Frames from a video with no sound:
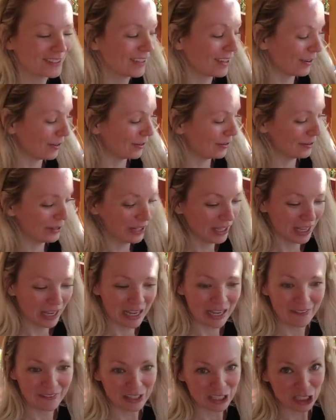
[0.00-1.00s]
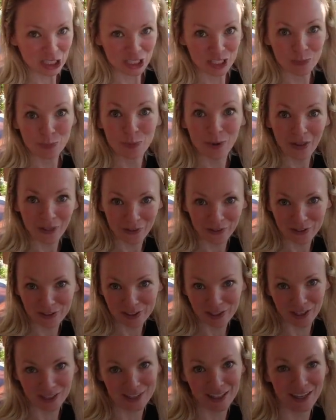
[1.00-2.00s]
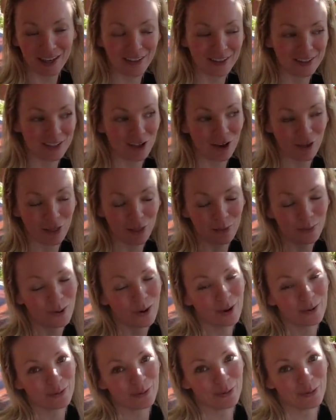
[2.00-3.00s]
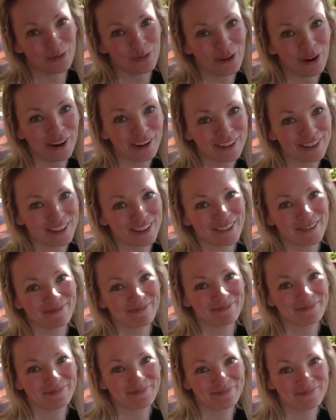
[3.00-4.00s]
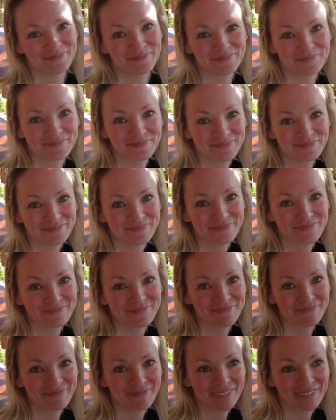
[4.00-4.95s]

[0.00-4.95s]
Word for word: So uh, Vishnya's brother is going to take us on the walk through the forest. What's the name of her brother?